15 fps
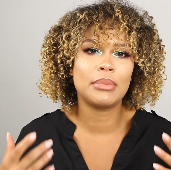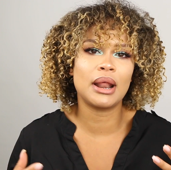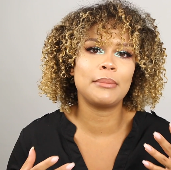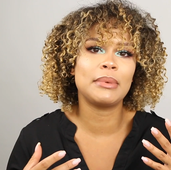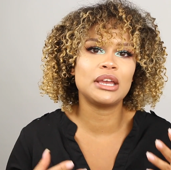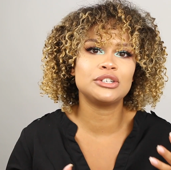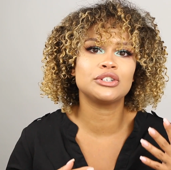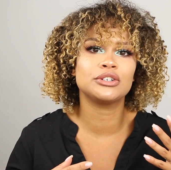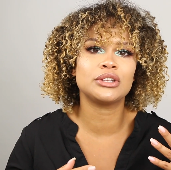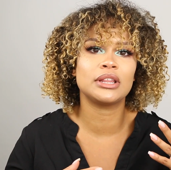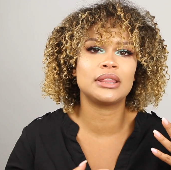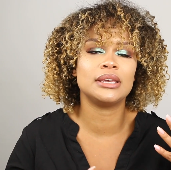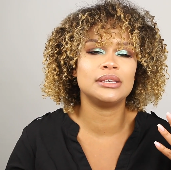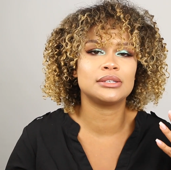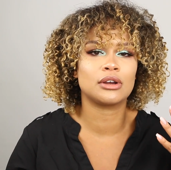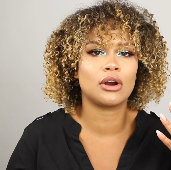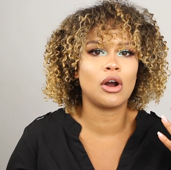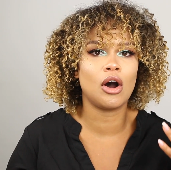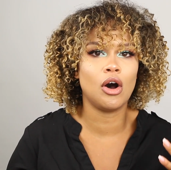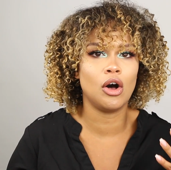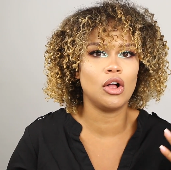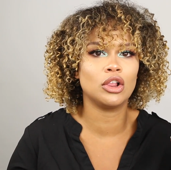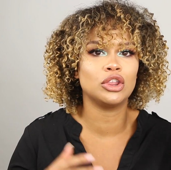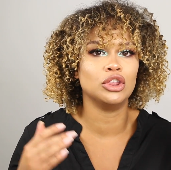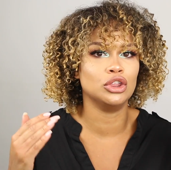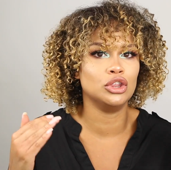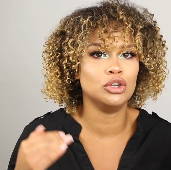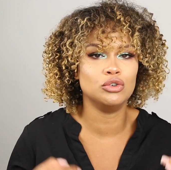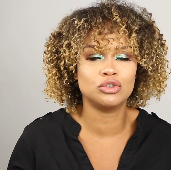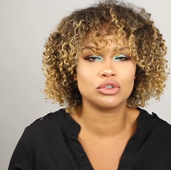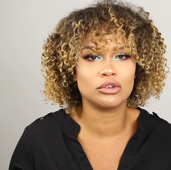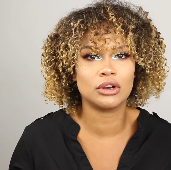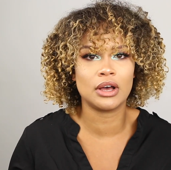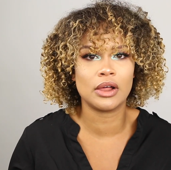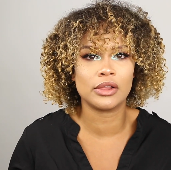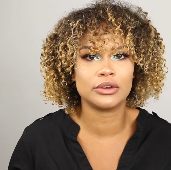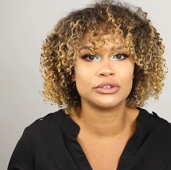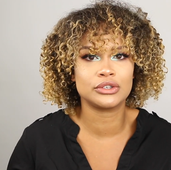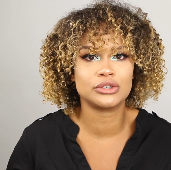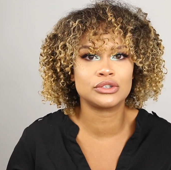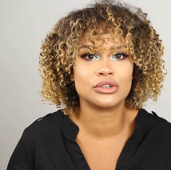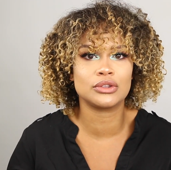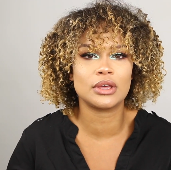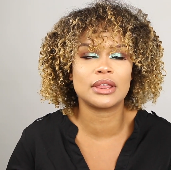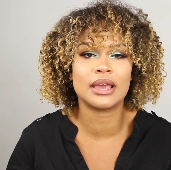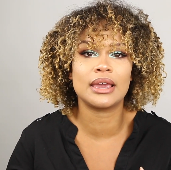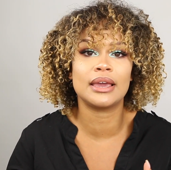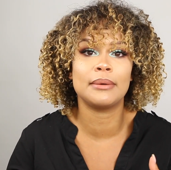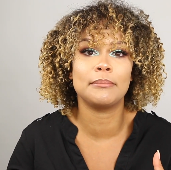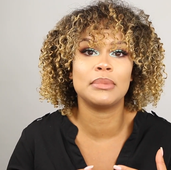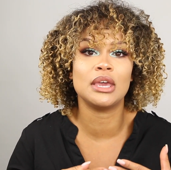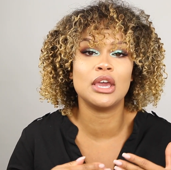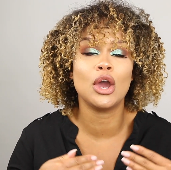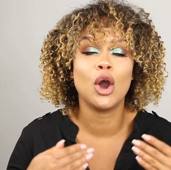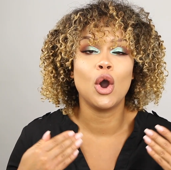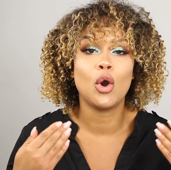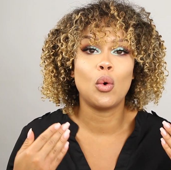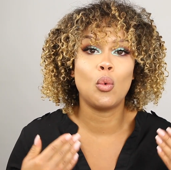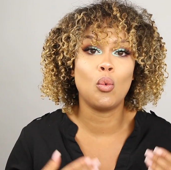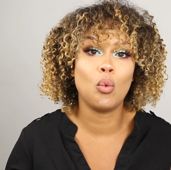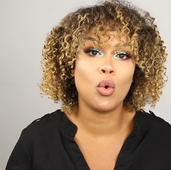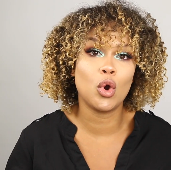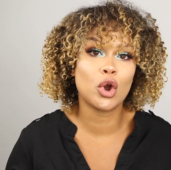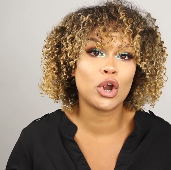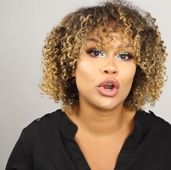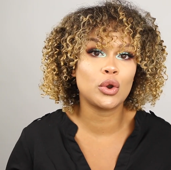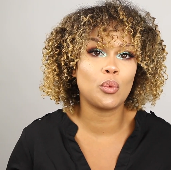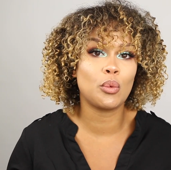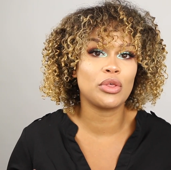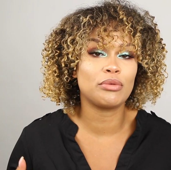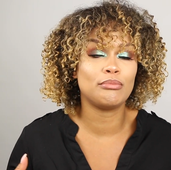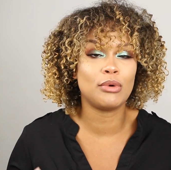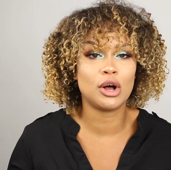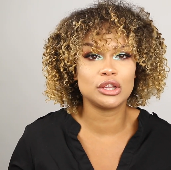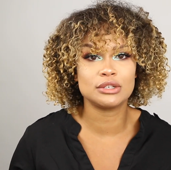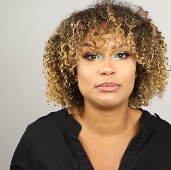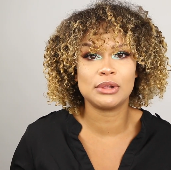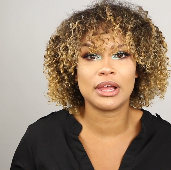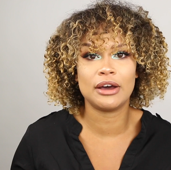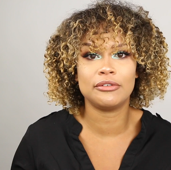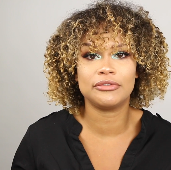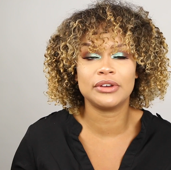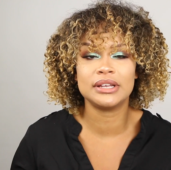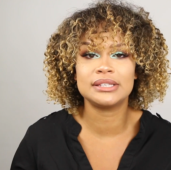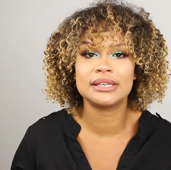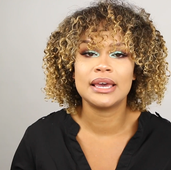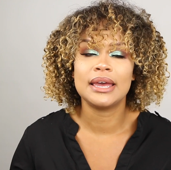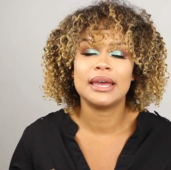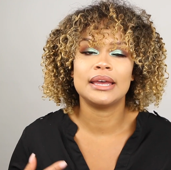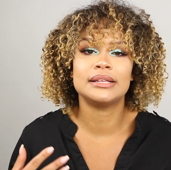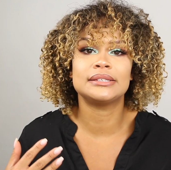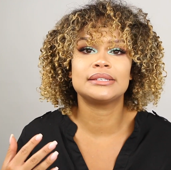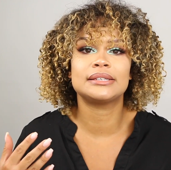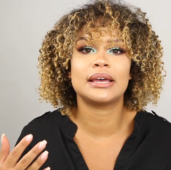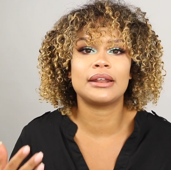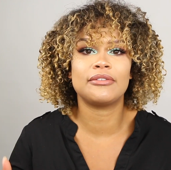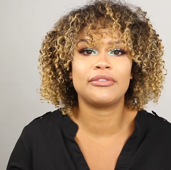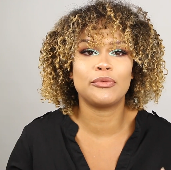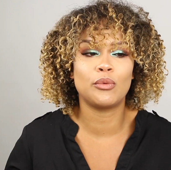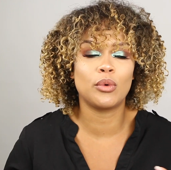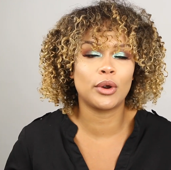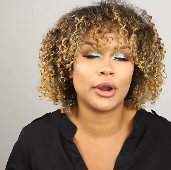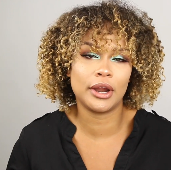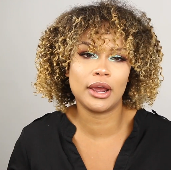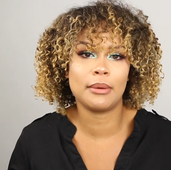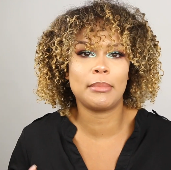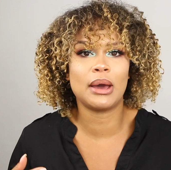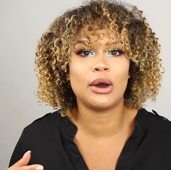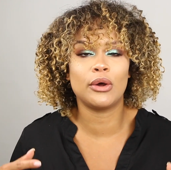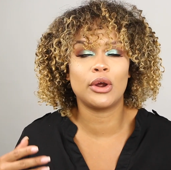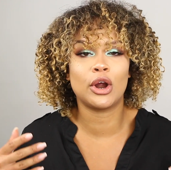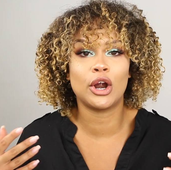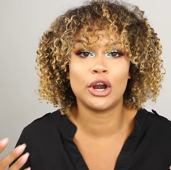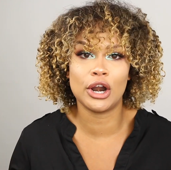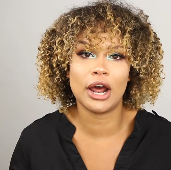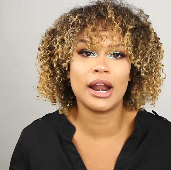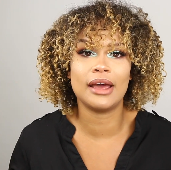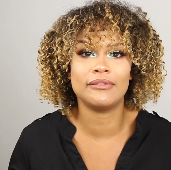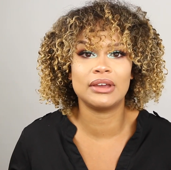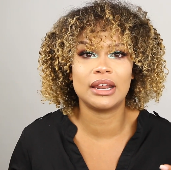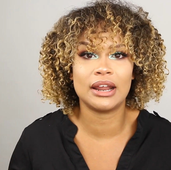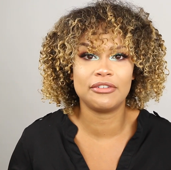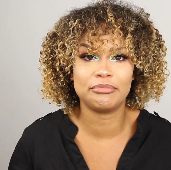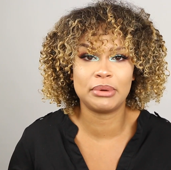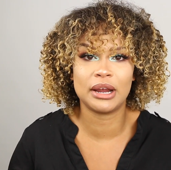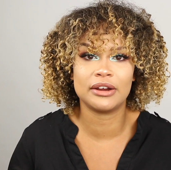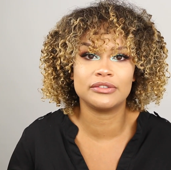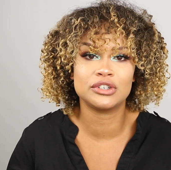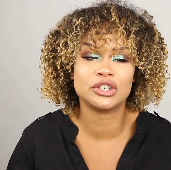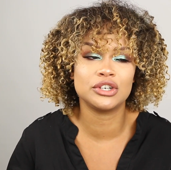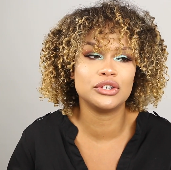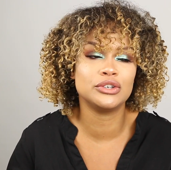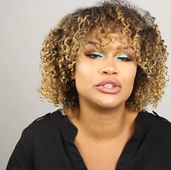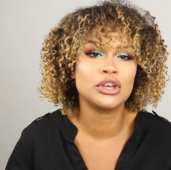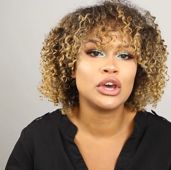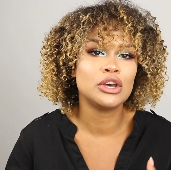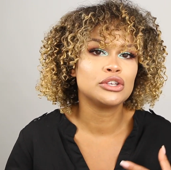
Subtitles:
but I make sure that these are all neutral colors so that they can be worn with multiple outfits instead of worrying about her not having enough pair of shoes.